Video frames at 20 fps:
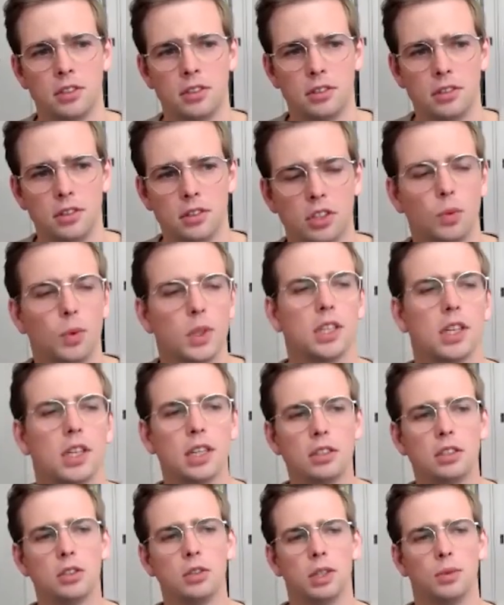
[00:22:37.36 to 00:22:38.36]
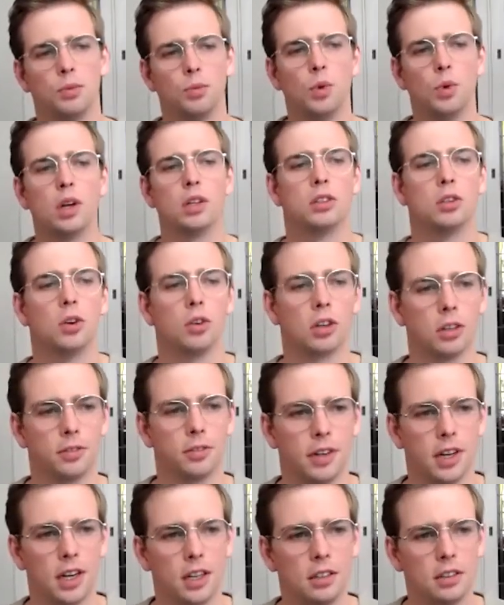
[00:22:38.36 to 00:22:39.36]
so what you can do in one Docker
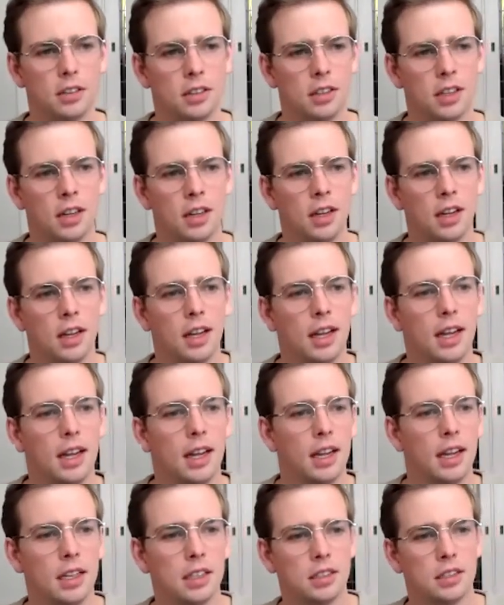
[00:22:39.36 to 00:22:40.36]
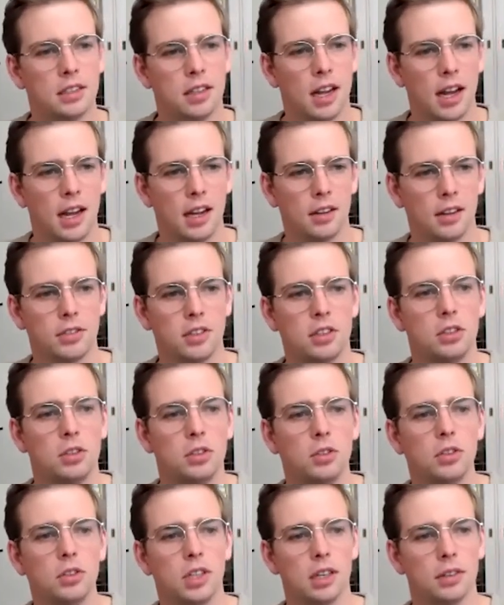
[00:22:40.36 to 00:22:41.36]
file is have
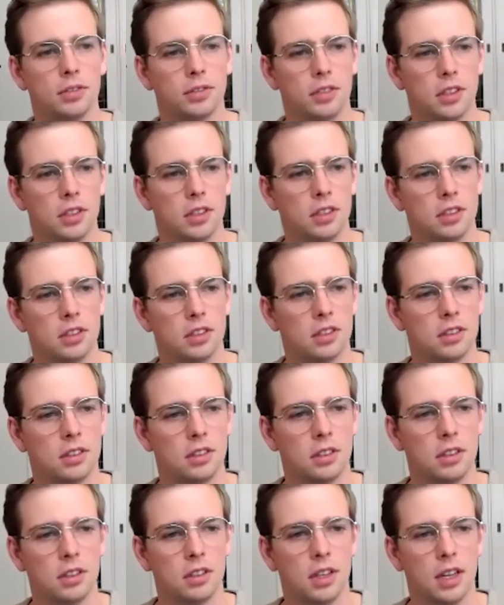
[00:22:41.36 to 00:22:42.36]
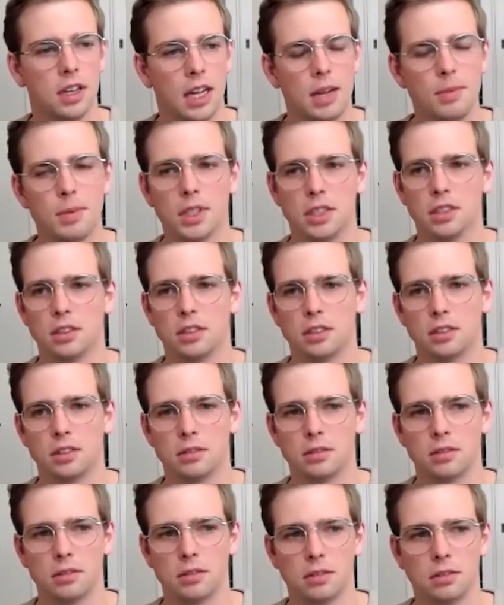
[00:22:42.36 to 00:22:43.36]
two different images.
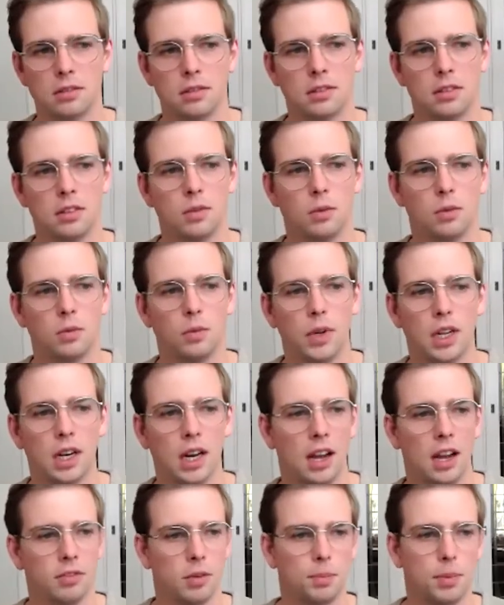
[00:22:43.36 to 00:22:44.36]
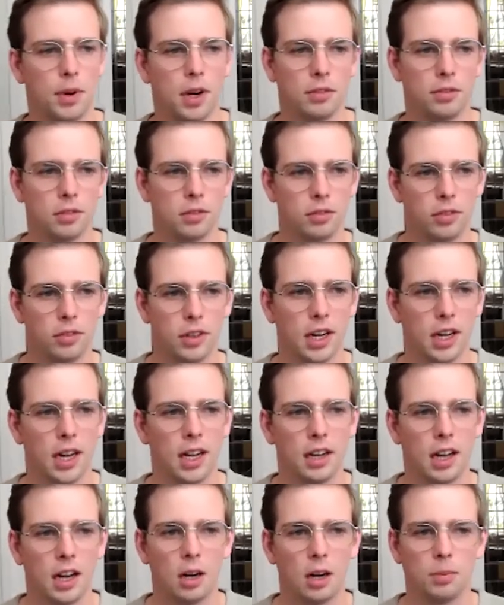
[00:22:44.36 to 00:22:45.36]
We can have a Python
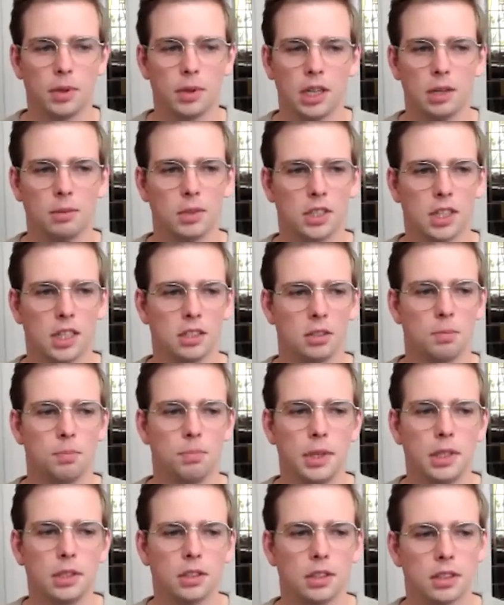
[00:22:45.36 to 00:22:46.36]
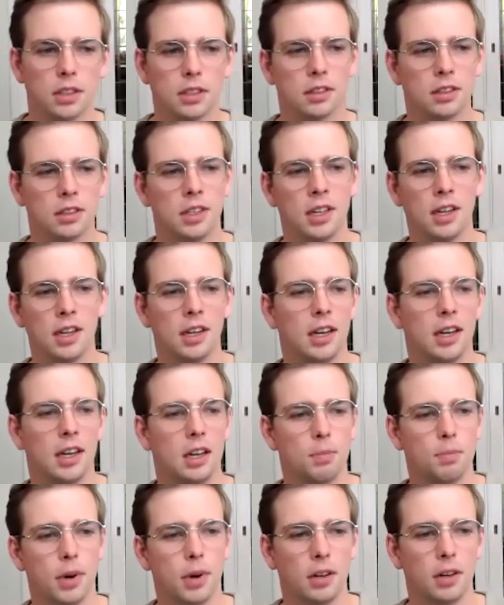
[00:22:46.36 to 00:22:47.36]
3.8 Alpine image as a builder and
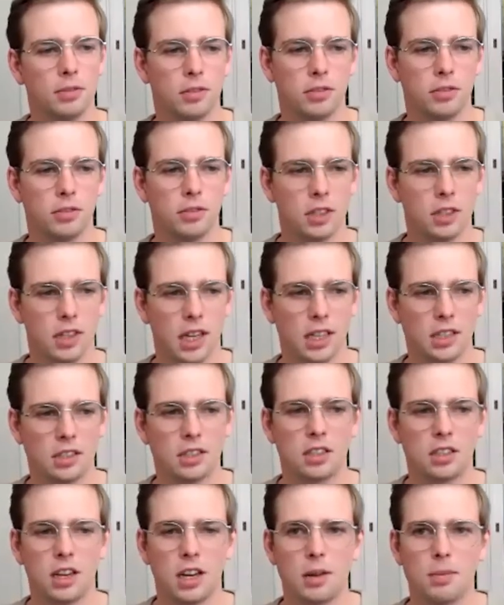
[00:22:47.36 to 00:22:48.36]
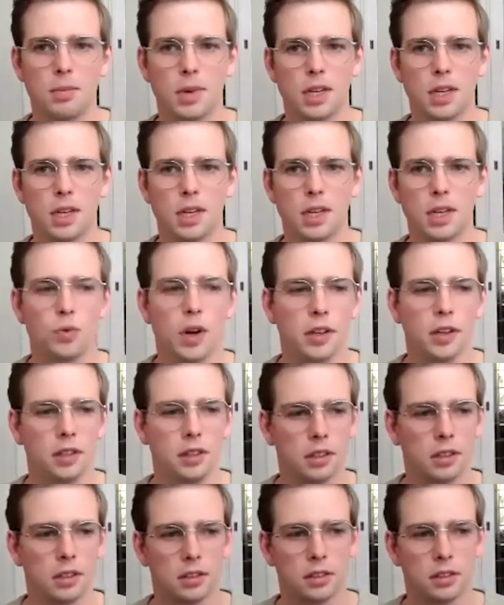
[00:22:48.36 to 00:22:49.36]
a Python 3.8 Slim as a runner.